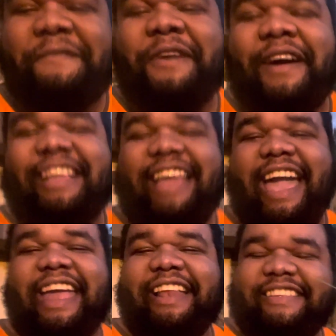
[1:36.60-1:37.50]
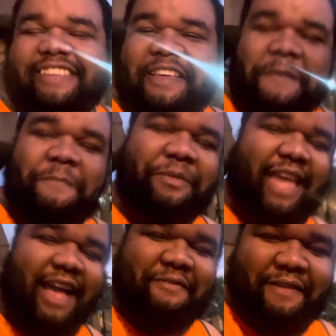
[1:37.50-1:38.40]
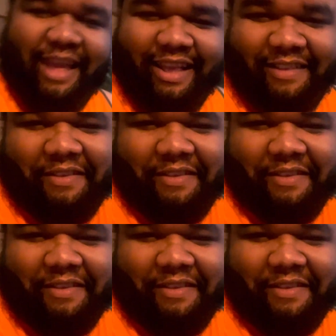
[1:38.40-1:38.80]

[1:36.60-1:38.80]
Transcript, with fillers: Florida Gators, Gator fans,